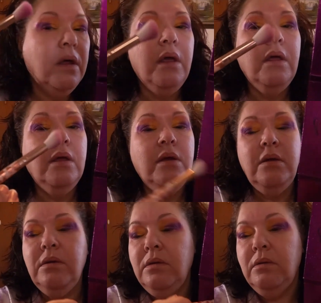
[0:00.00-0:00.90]

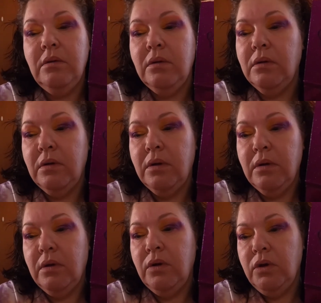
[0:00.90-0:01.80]
And,
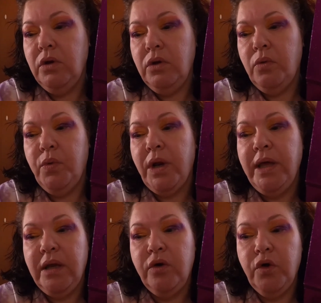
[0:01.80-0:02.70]
you know, when
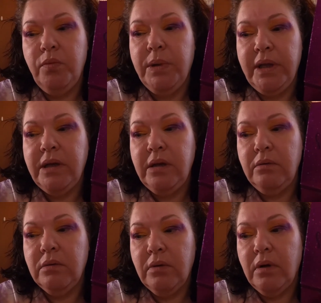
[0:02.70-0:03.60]
I get a good blend,
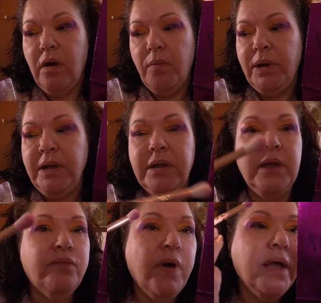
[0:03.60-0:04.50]
I'll blend
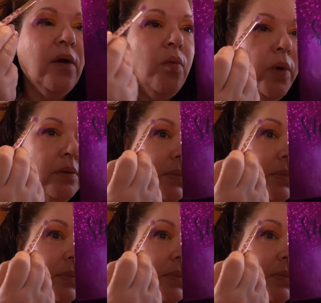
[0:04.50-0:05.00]
it. If I don't want